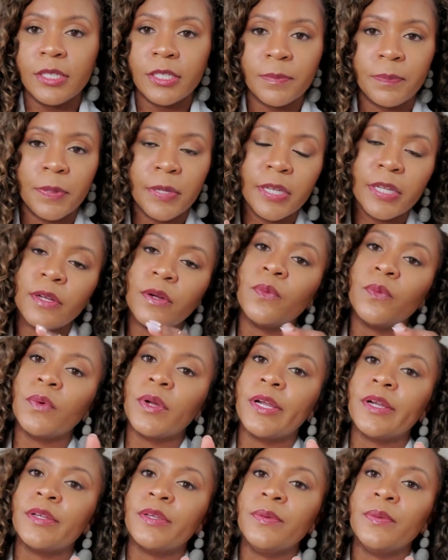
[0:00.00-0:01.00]
depending on
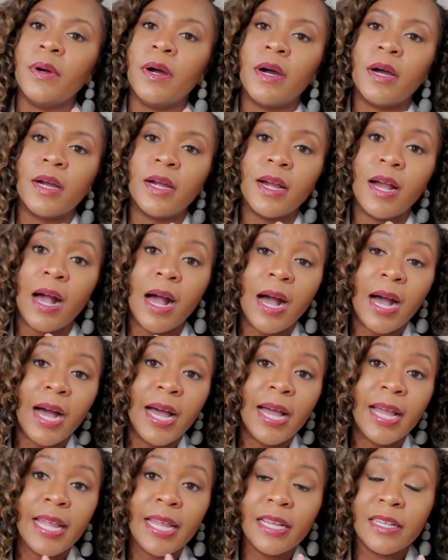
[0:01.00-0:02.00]
where you are,
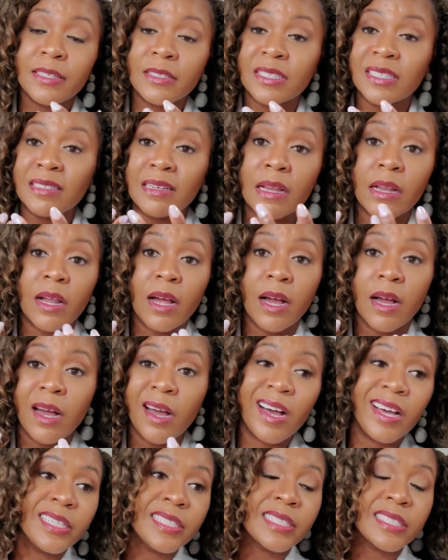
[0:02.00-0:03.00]
I
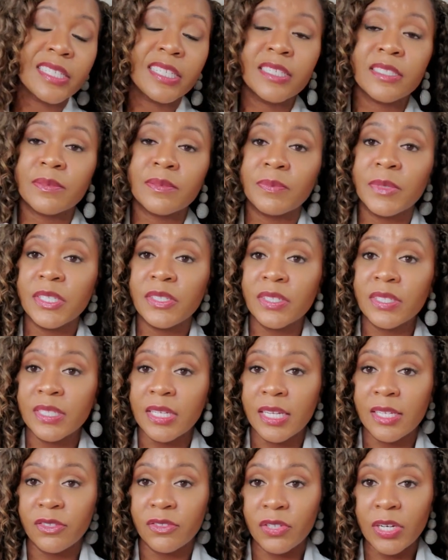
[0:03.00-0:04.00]
honestly, as much as
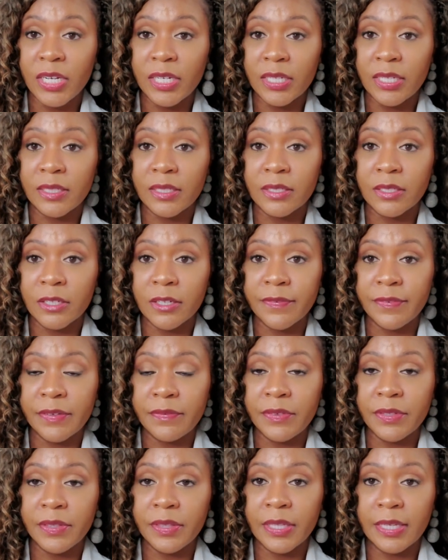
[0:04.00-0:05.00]
I try to conserve
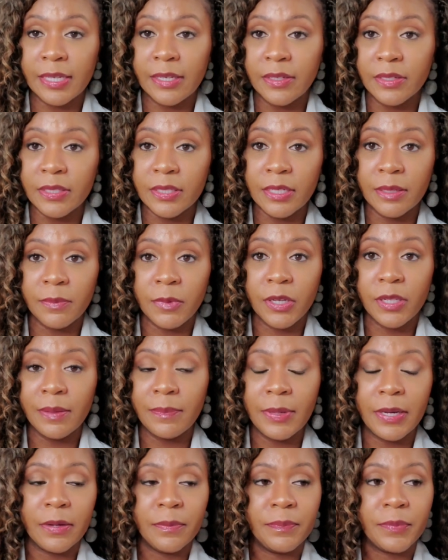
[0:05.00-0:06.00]
everything else and I'm all
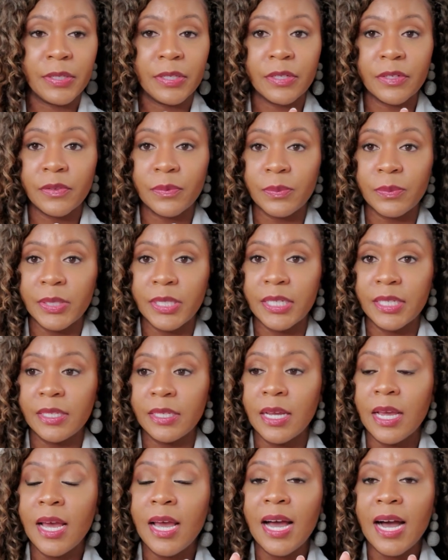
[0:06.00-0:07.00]
about being green,
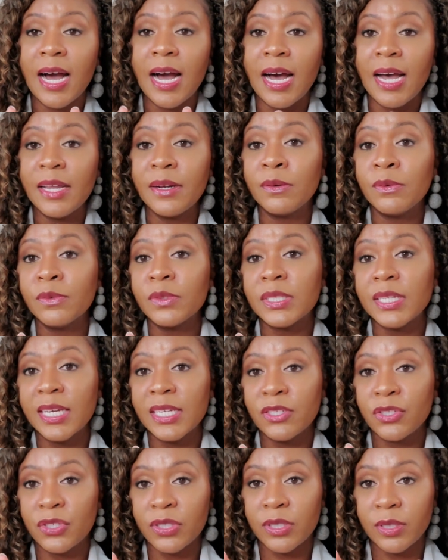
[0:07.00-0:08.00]
I don't
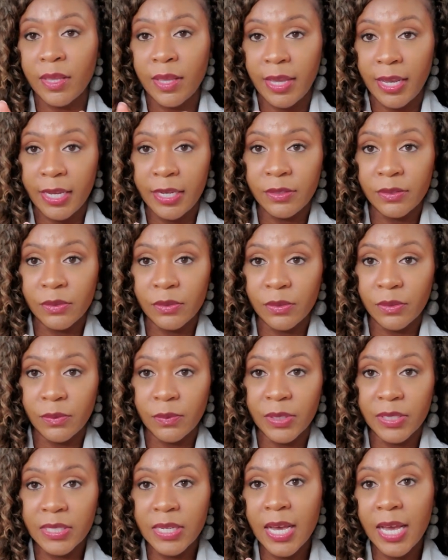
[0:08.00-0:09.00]
touch the handle.
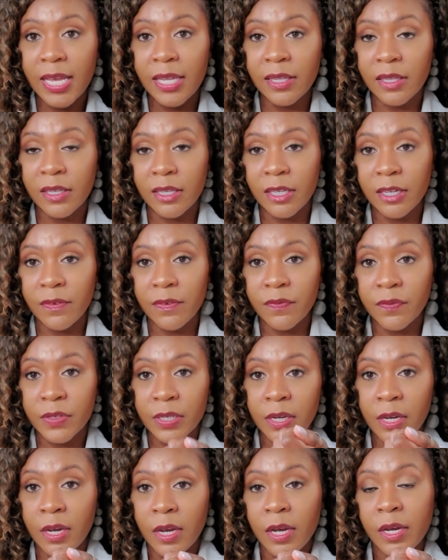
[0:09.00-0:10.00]
Once I lift
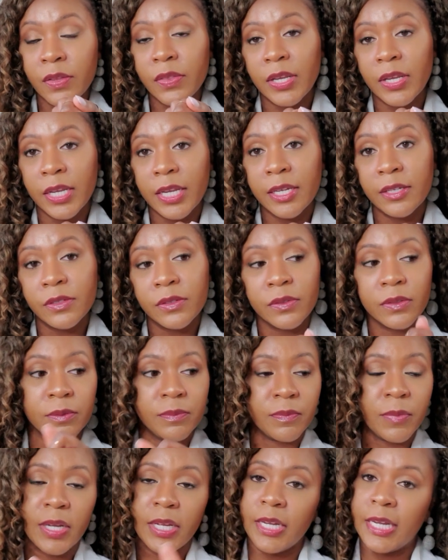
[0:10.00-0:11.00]
the handle in
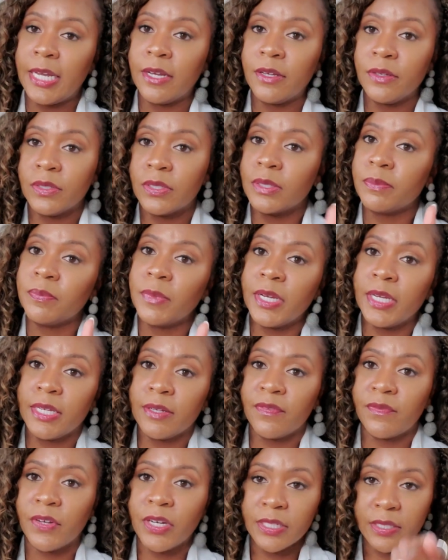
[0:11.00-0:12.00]
my house, my
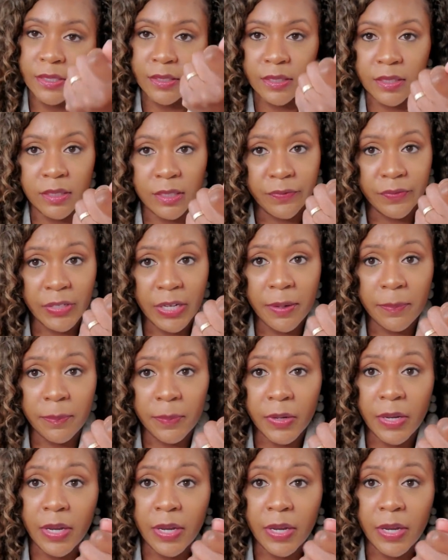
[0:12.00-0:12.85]
faucets lift up.